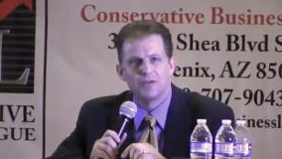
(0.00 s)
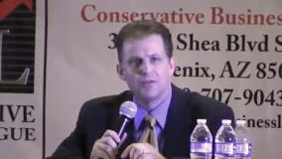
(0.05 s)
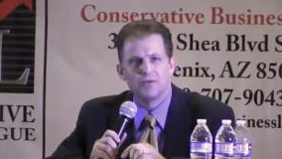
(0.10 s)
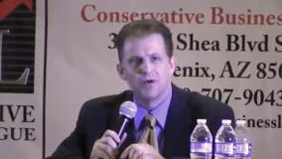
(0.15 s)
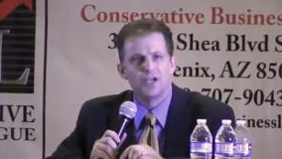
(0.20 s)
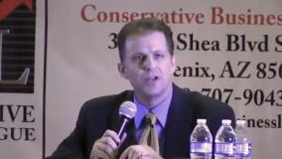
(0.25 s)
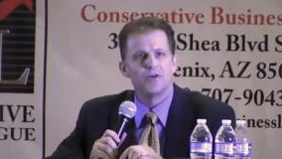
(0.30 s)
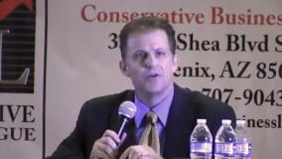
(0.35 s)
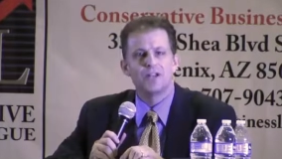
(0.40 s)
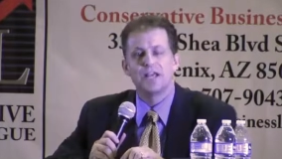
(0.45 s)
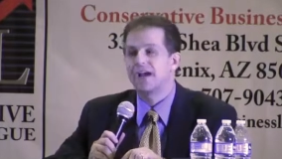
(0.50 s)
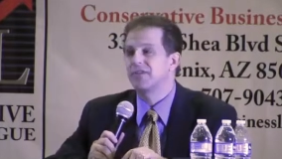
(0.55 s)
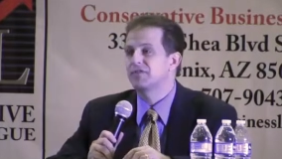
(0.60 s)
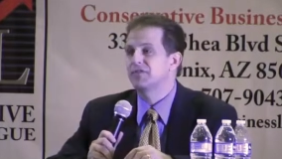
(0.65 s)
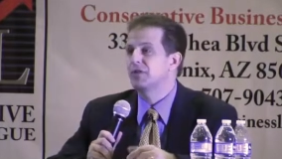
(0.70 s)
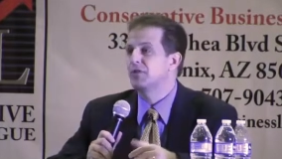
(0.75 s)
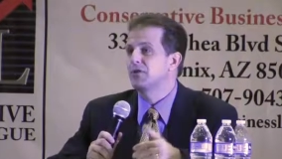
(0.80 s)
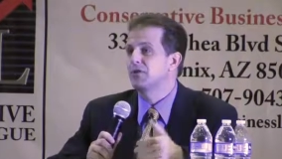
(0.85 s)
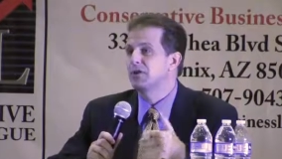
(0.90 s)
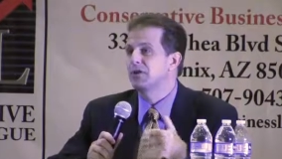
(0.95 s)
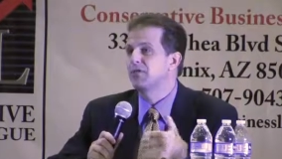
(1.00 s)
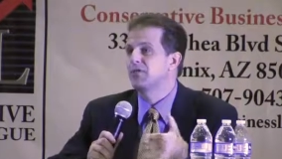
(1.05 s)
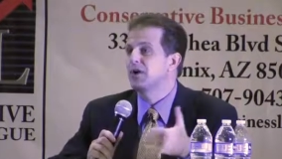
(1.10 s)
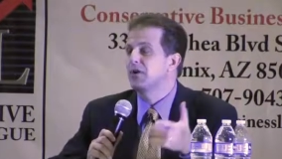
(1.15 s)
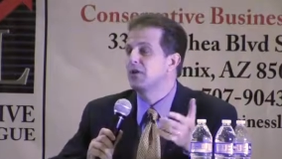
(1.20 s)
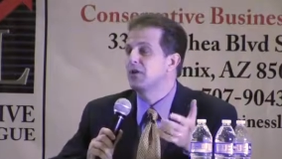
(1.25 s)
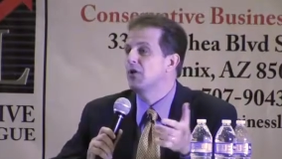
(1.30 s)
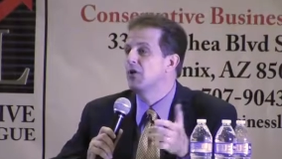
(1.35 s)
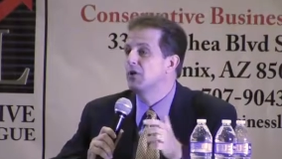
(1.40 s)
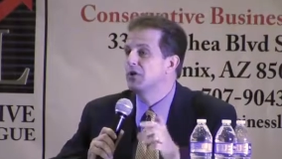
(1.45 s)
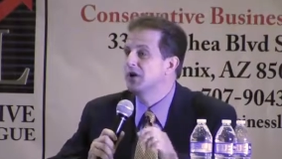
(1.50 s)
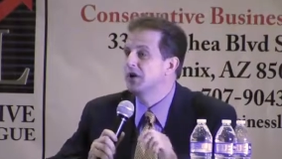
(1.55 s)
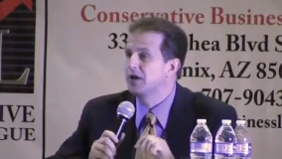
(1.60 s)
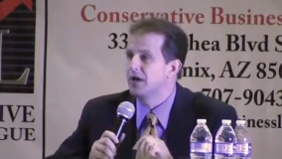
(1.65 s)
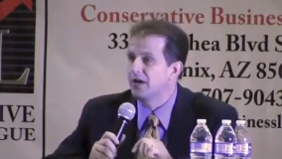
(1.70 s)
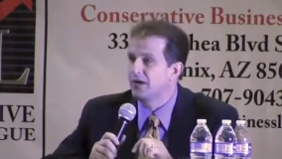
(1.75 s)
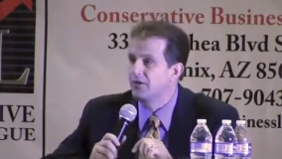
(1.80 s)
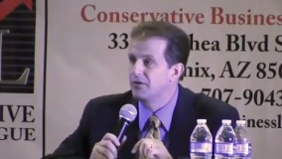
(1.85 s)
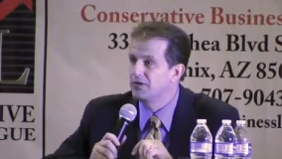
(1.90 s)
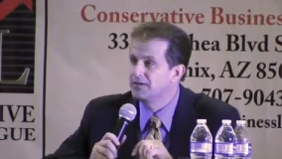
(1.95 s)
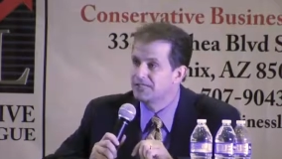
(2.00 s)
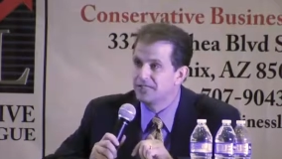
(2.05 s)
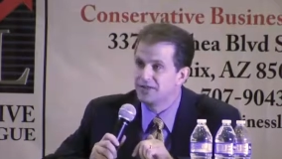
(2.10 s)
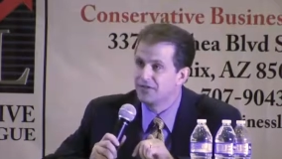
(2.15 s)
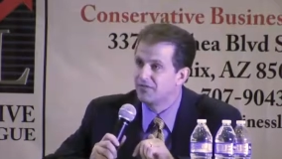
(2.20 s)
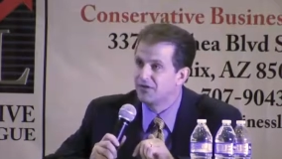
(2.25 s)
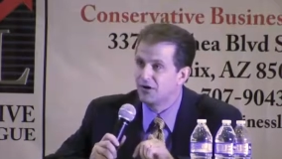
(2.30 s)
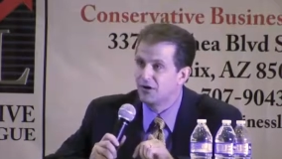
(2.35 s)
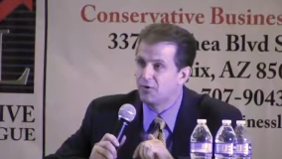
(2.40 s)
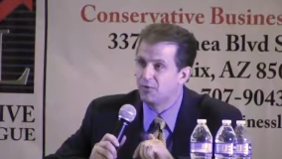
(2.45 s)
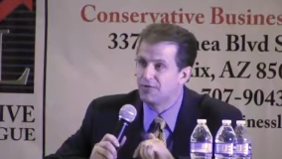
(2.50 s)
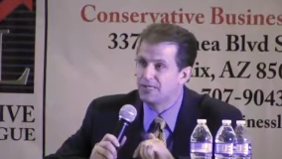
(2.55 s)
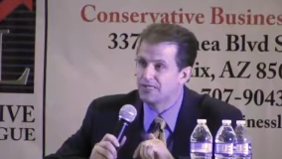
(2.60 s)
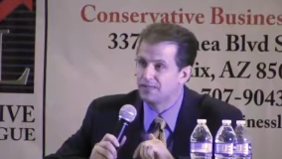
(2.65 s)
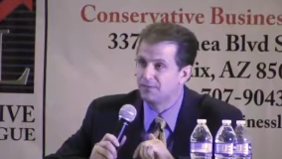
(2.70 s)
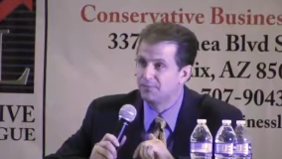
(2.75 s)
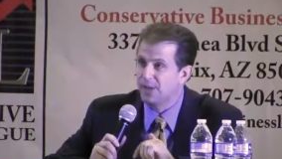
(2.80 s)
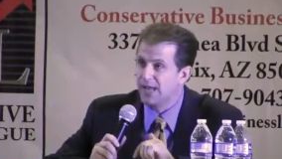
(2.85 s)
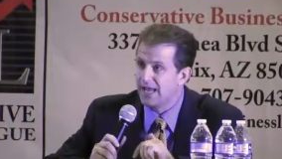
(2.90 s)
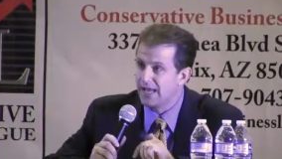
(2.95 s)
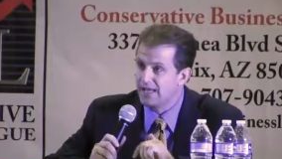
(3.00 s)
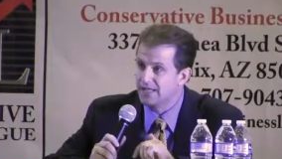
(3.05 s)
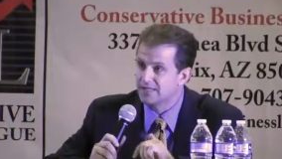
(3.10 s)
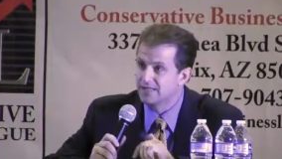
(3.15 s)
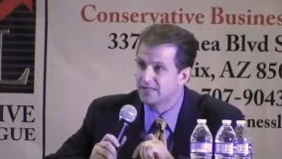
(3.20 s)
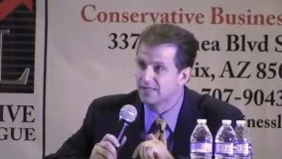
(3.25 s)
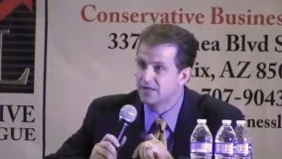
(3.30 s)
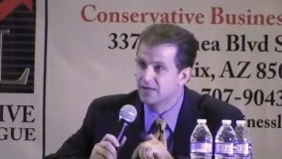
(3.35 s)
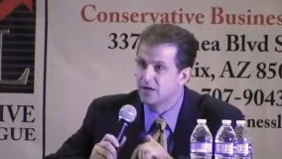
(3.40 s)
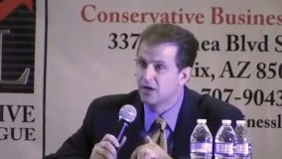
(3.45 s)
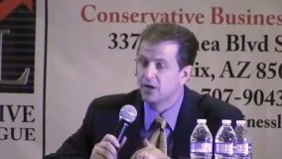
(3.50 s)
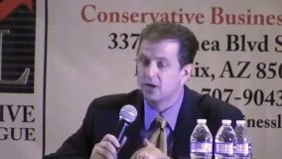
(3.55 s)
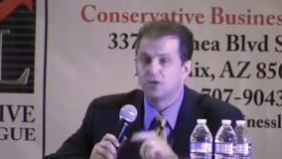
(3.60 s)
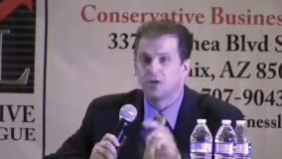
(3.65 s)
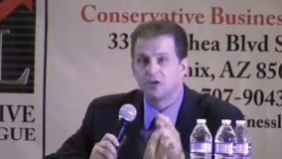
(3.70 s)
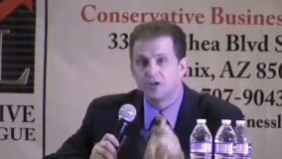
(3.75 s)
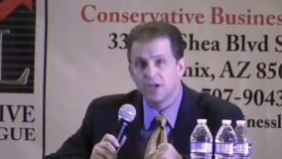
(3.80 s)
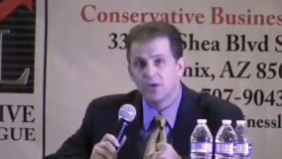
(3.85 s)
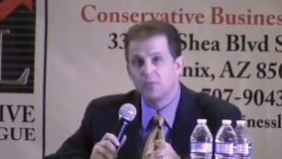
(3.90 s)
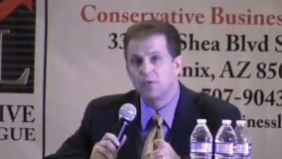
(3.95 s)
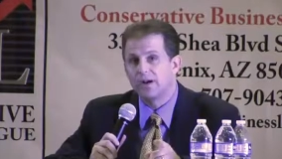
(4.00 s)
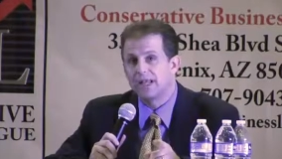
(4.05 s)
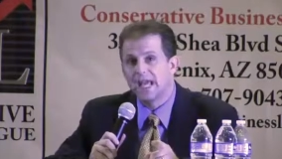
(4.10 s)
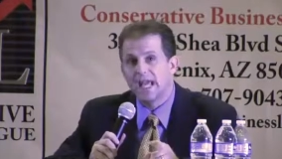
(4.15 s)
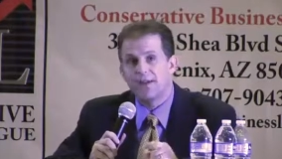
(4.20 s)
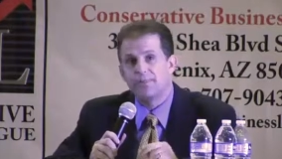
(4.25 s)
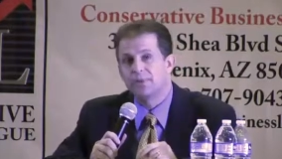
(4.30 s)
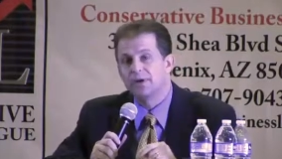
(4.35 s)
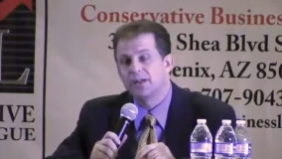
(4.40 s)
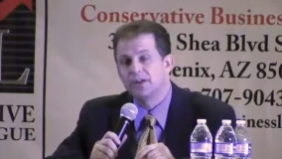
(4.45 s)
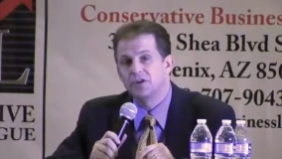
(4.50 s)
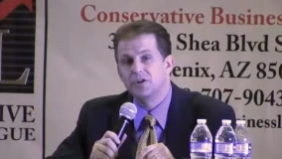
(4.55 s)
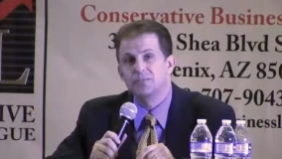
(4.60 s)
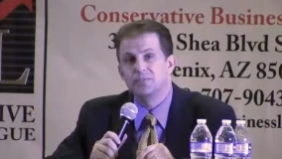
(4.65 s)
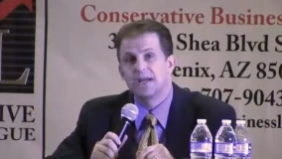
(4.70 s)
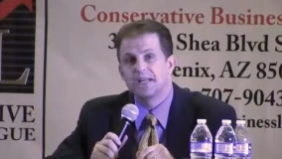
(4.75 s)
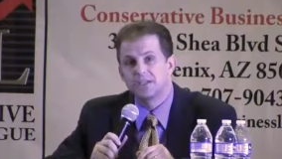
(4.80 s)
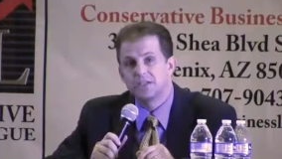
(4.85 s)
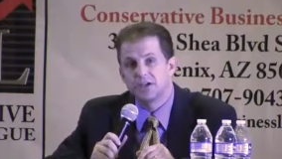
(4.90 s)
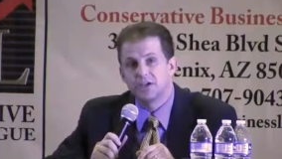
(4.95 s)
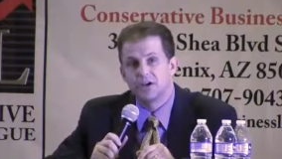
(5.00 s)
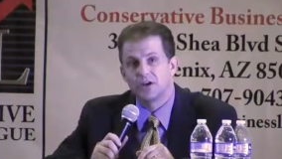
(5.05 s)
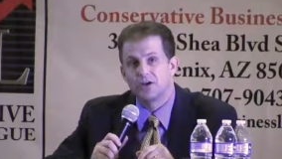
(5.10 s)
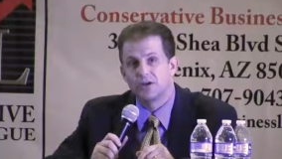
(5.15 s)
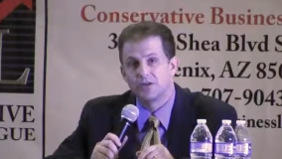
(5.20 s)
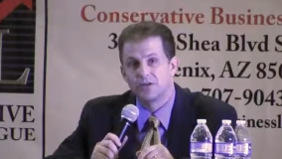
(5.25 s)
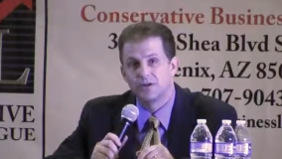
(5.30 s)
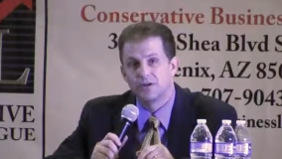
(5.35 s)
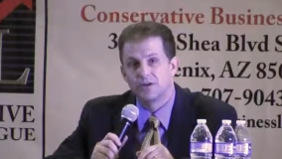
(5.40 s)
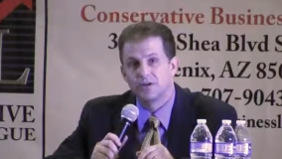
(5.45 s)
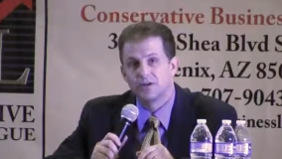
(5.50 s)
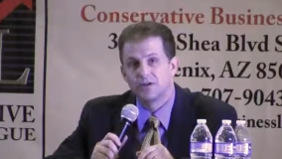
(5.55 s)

We don't have to look very long ago. It's in the very recent past. Look at what happened in New Mexico.